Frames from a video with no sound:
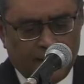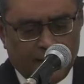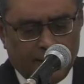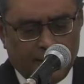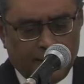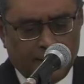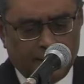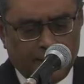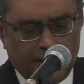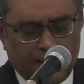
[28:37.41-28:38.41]
uh,
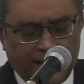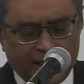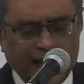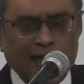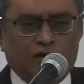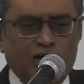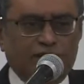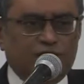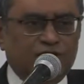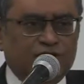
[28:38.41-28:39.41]
in, in the
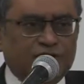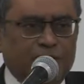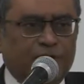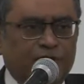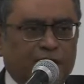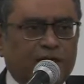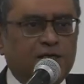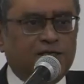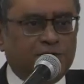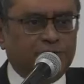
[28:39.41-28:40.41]
calculations of some of the
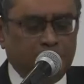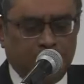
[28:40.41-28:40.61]
others.